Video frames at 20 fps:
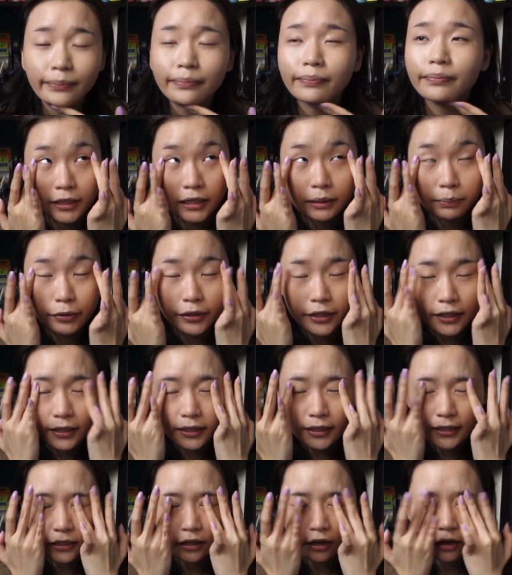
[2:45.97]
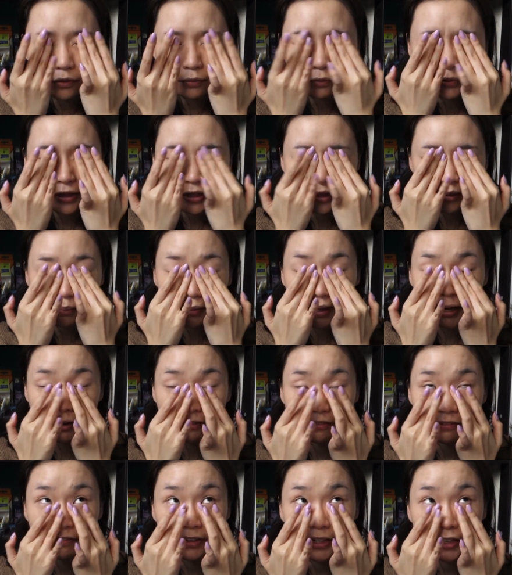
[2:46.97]
Just putting this on with my
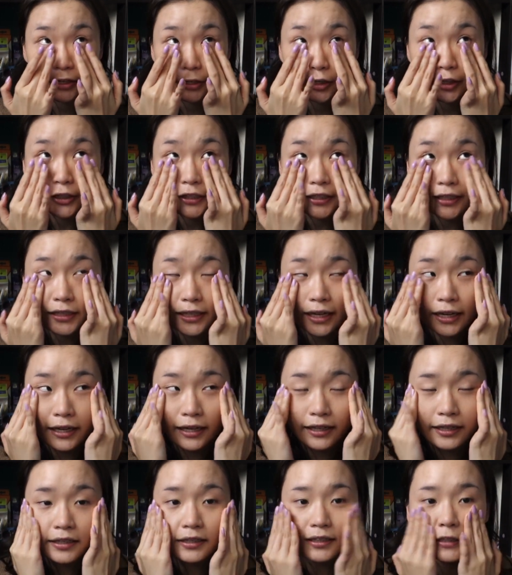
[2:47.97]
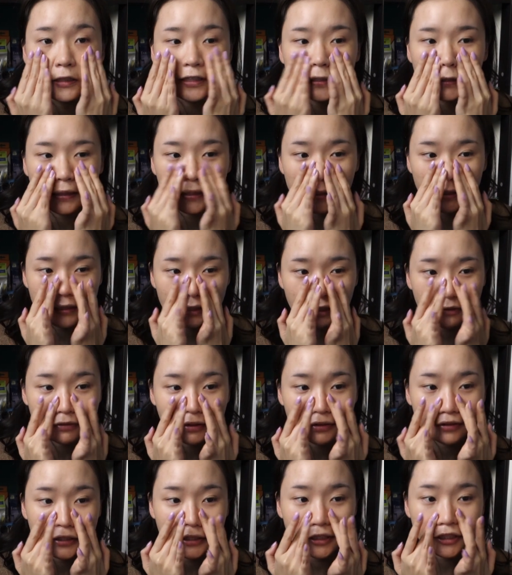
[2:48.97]
fingers, and this
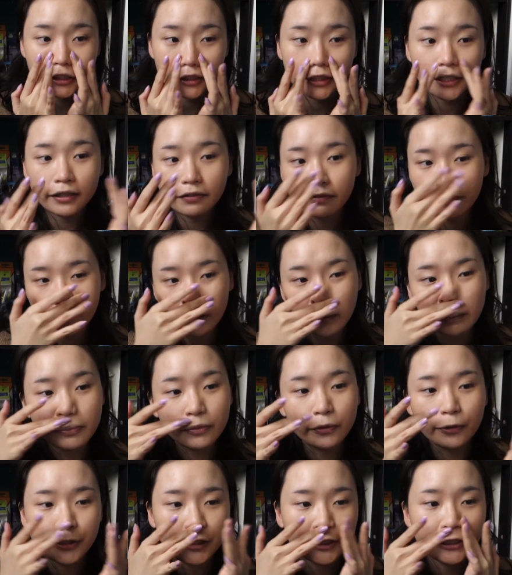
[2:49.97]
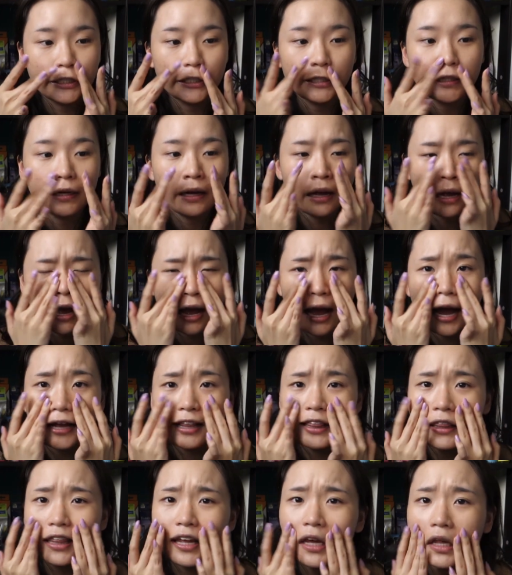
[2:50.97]
foundation from Muji, I
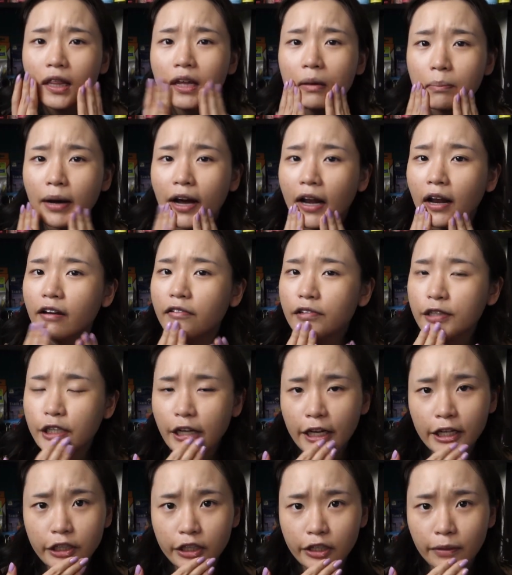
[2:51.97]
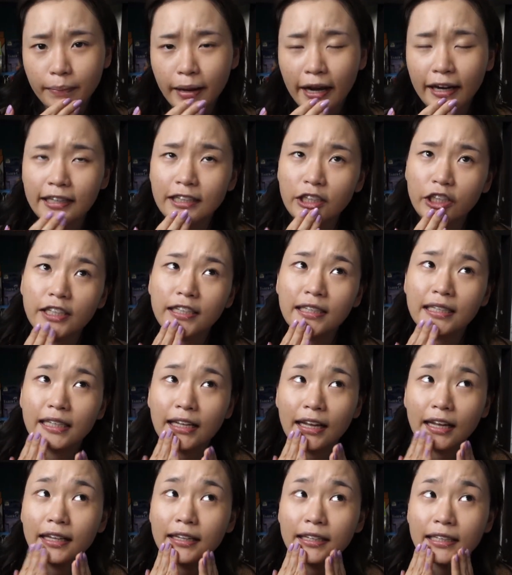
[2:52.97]
think they might have changed the packaging
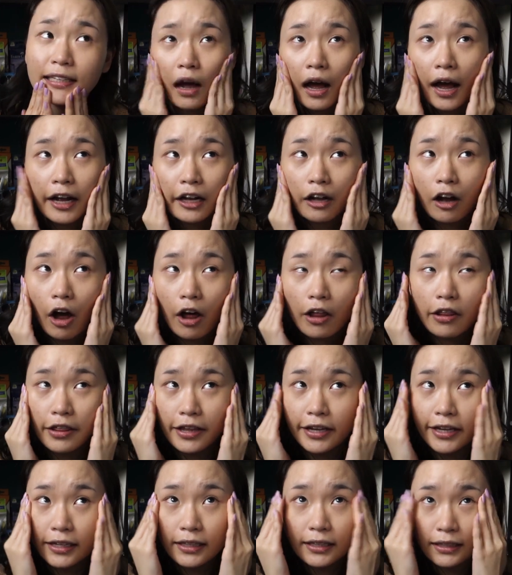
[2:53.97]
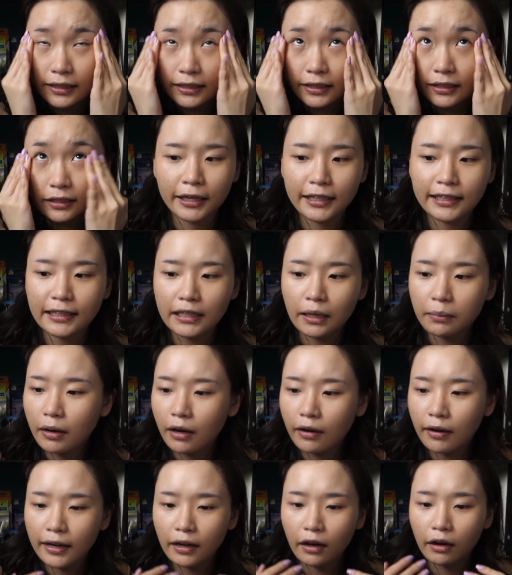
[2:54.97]
since I got this, because somehow
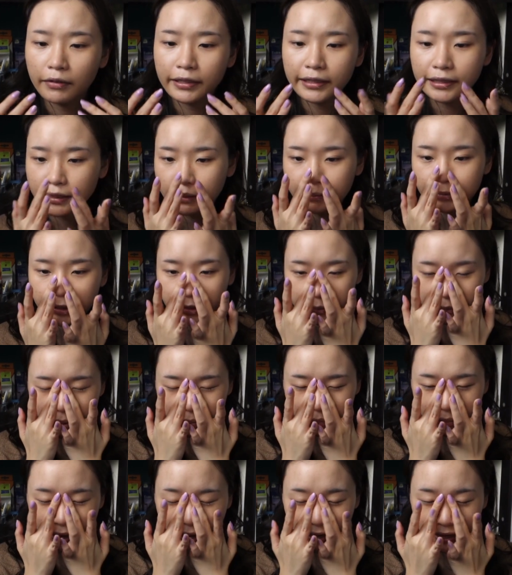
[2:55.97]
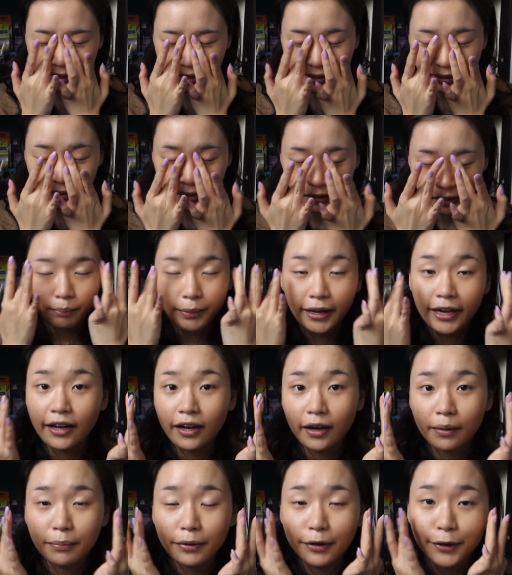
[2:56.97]
I always seem to be buying
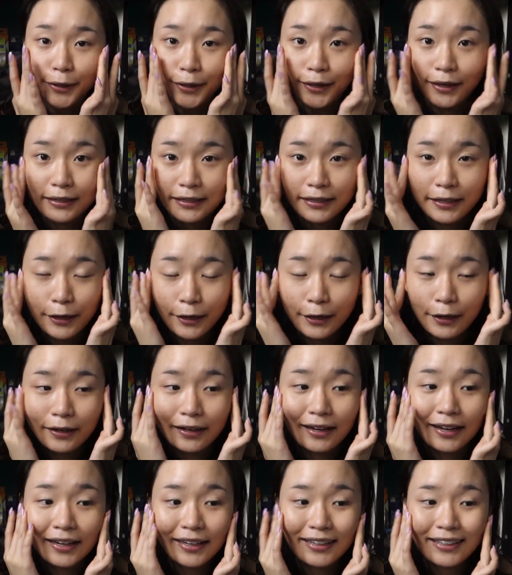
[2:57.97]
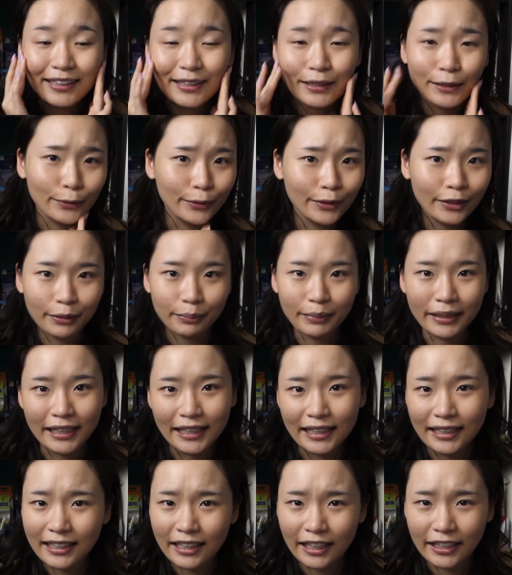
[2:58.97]
makeup products that are like soon to be
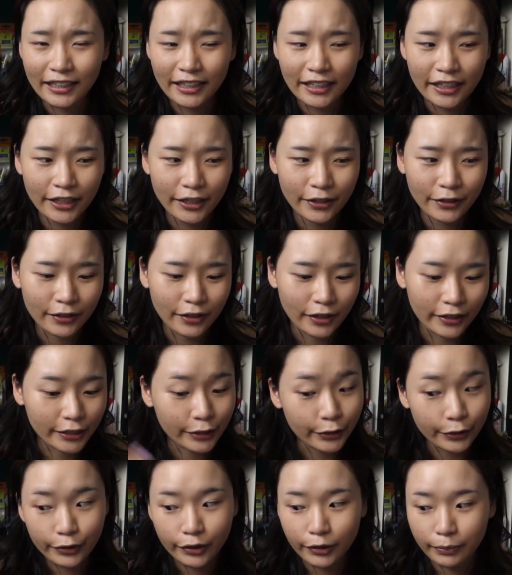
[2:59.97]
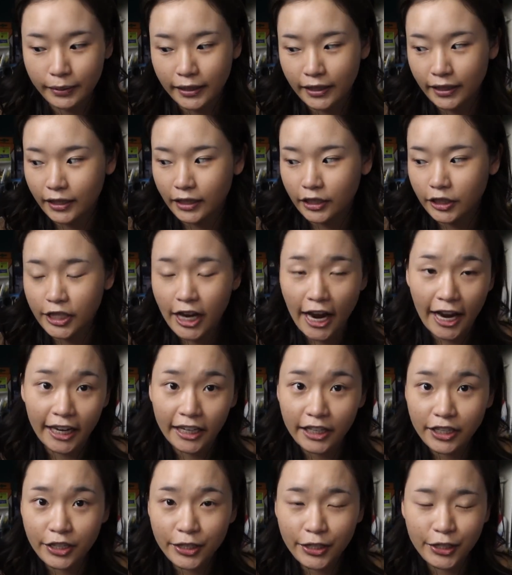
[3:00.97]
discontinued or soon to be
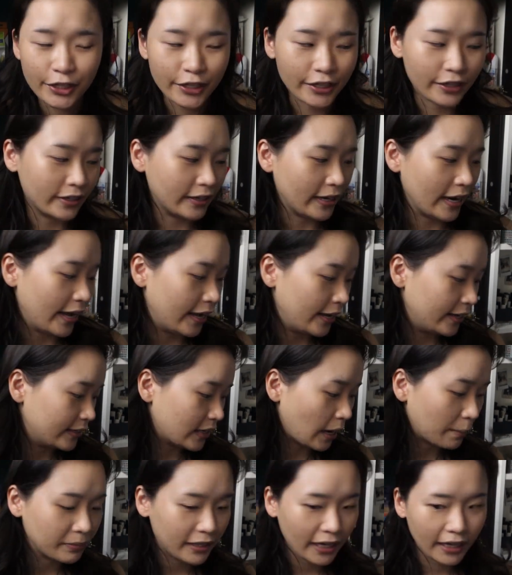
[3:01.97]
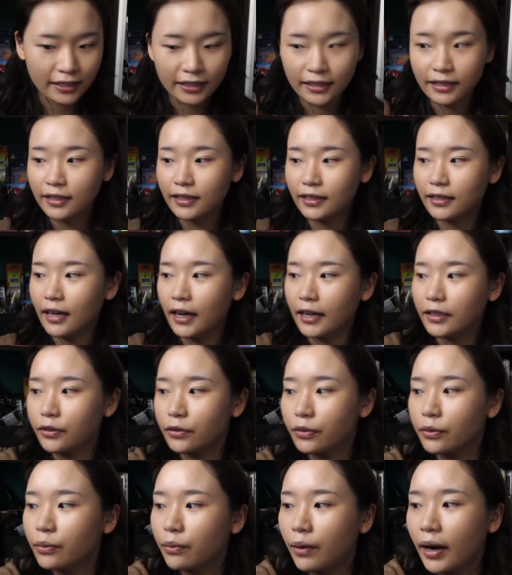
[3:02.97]
changed and updated. I don't
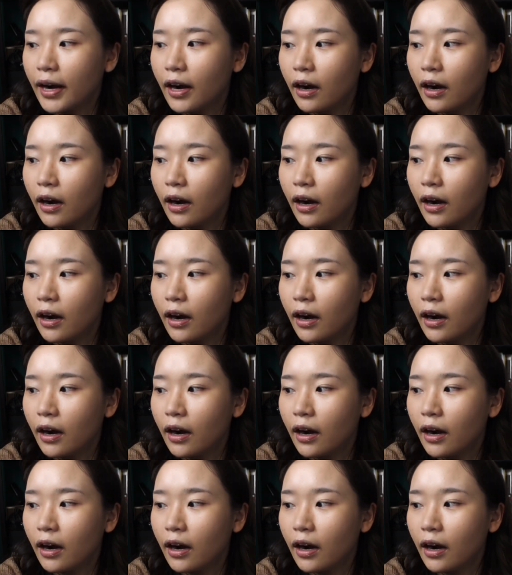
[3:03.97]
know why I